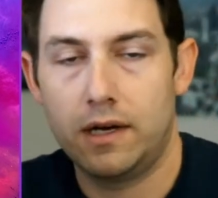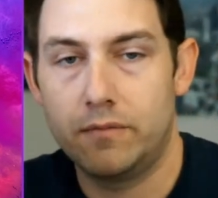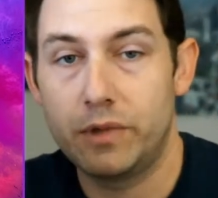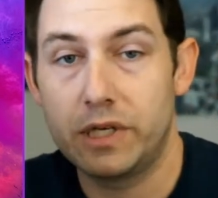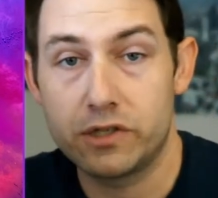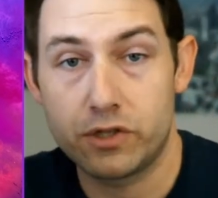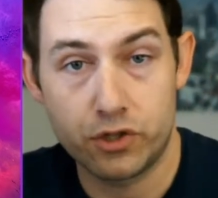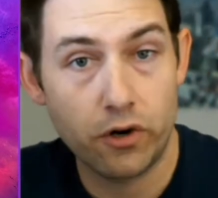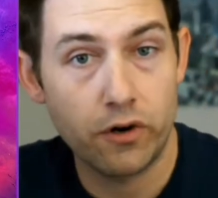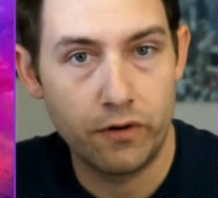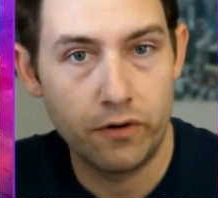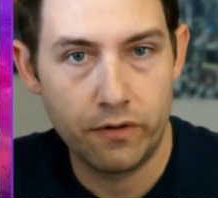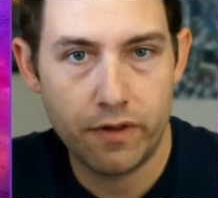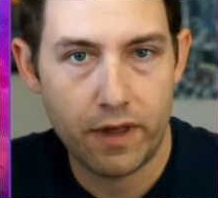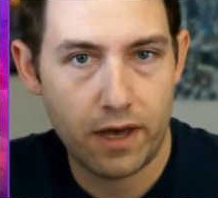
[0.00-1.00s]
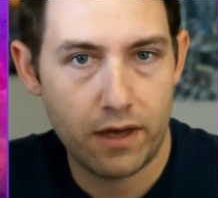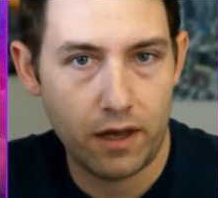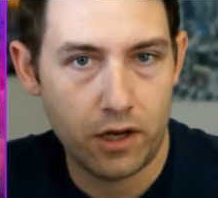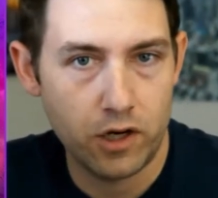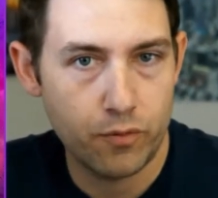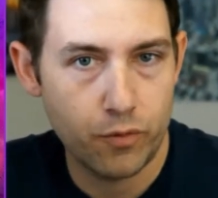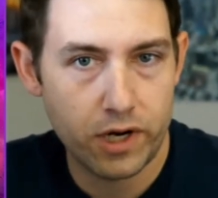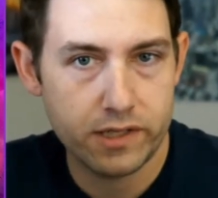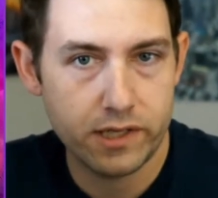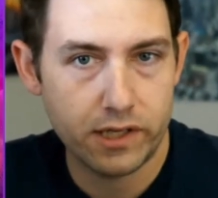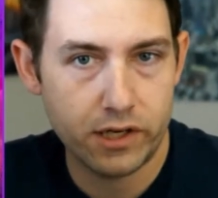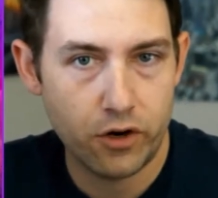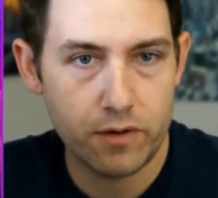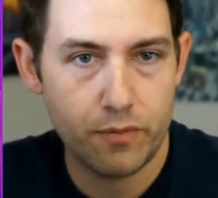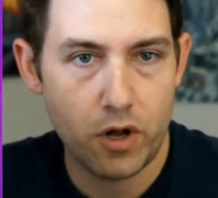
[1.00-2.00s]
be certain that enterprise
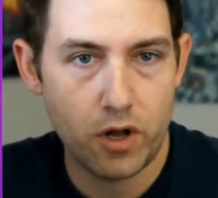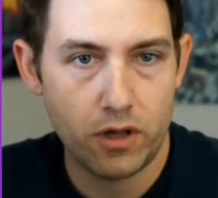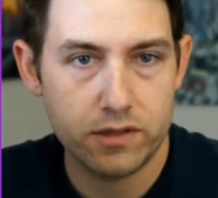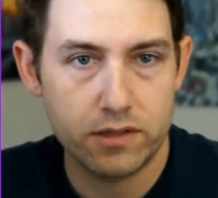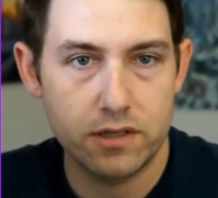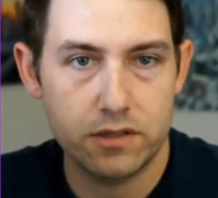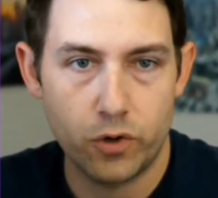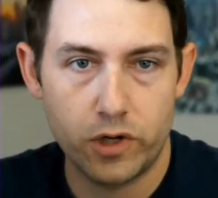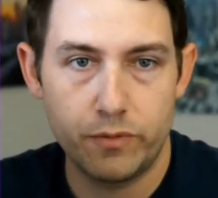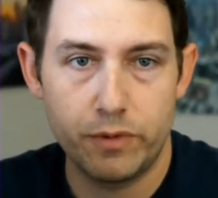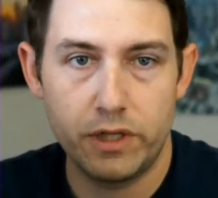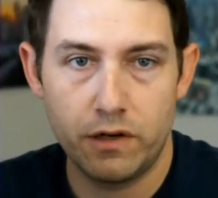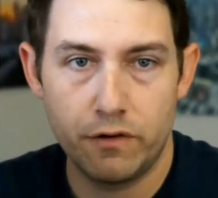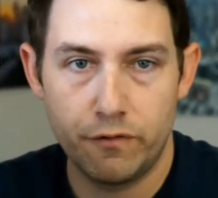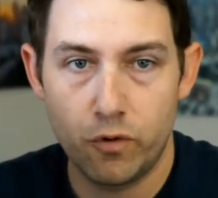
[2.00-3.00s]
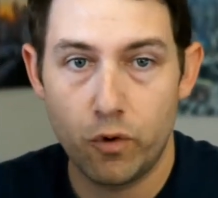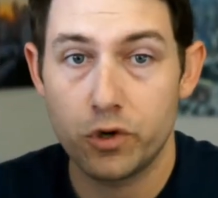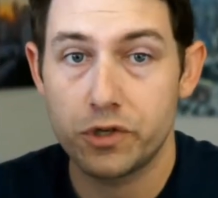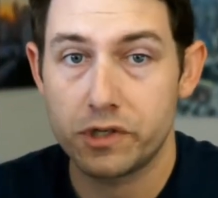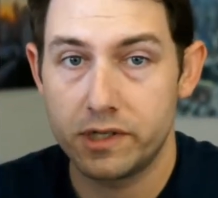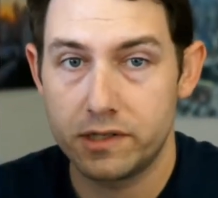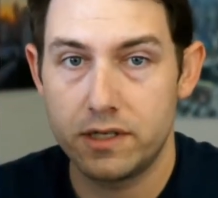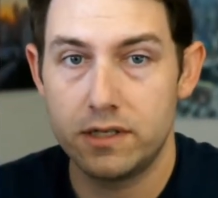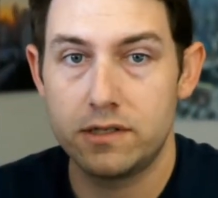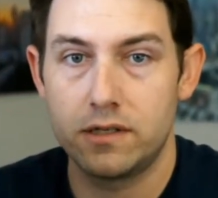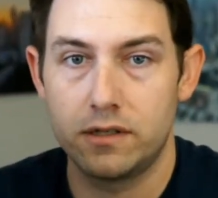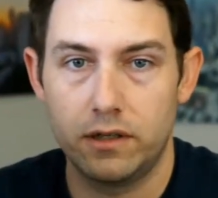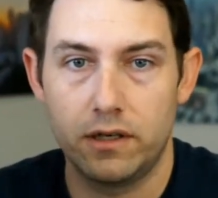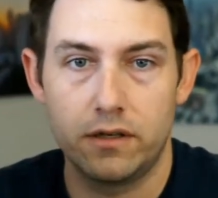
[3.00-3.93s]
security policy is going to be enforced consistently.